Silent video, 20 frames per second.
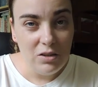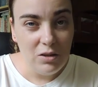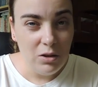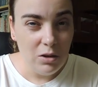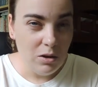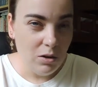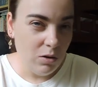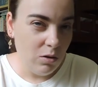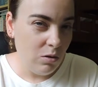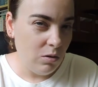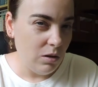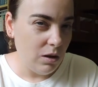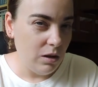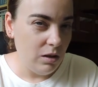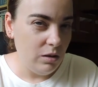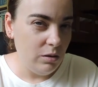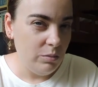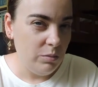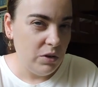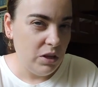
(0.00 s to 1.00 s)
you know, a
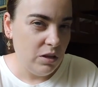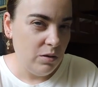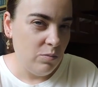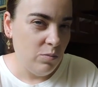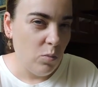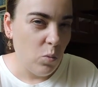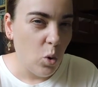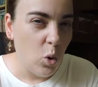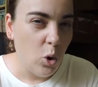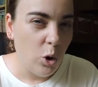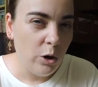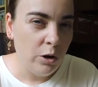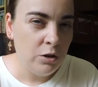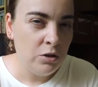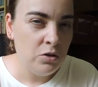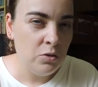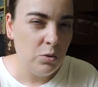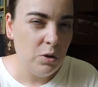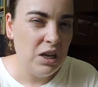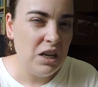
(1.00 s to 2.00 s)
little bit more
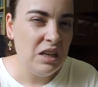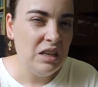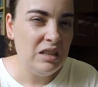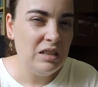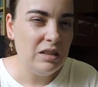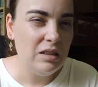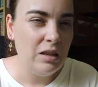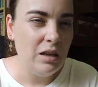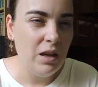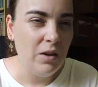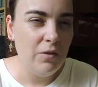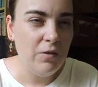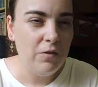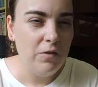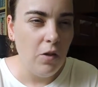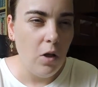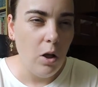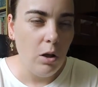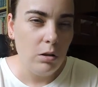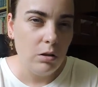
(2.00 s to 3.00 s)
during
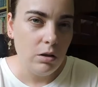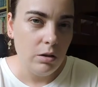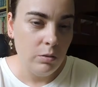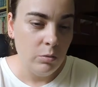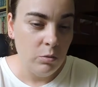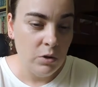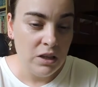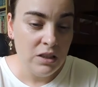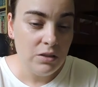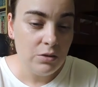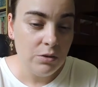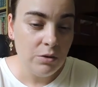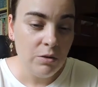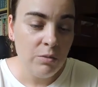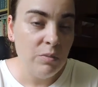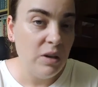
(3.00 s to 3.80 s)
fall or winter.